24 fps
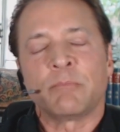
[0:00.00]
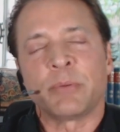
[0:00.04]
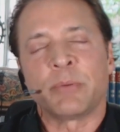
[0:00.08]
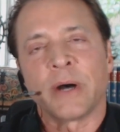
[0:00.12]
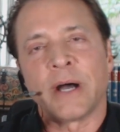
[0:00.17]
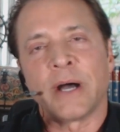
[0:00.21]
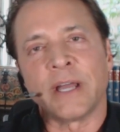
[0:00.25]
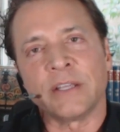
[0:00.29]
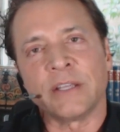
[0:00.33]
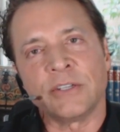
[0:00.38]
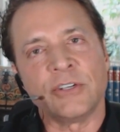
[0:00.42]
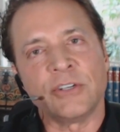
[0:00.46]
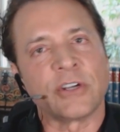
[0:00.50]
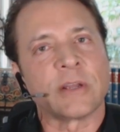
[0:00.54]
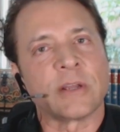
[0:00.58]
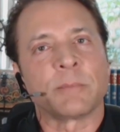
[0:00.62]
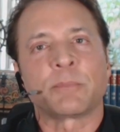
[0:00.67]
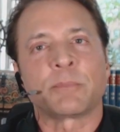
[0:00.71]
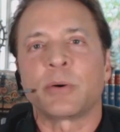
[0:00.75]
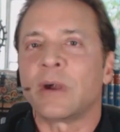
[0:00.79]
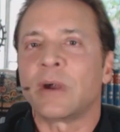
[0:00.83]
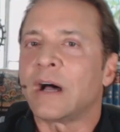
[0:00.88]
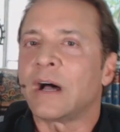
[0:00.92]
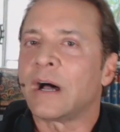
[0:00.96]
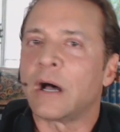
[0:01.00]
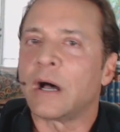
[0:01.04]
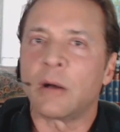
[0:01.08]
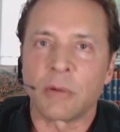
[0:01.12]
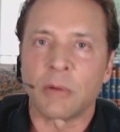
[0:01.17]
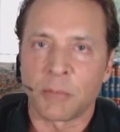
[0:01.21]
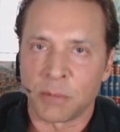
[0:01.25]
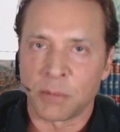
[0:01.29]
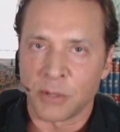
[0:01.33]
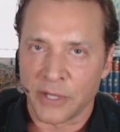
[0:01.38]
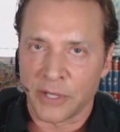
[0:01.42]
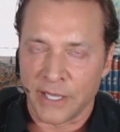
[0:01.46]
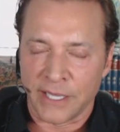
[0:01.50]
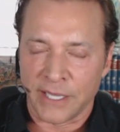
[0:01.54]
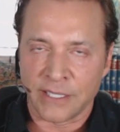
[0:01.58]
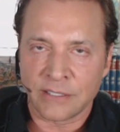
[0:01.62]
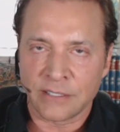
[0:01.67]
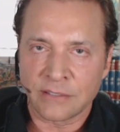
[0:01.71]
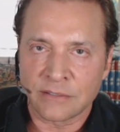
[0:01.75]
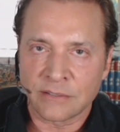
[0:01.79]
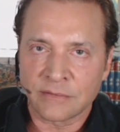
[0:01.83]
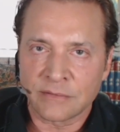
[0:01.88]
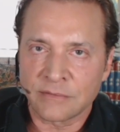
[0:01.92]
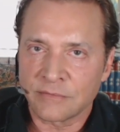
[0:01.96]
but you can
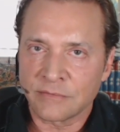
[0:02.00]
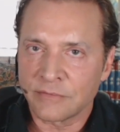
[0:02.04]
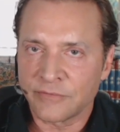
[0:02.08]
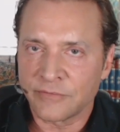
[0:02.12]
probably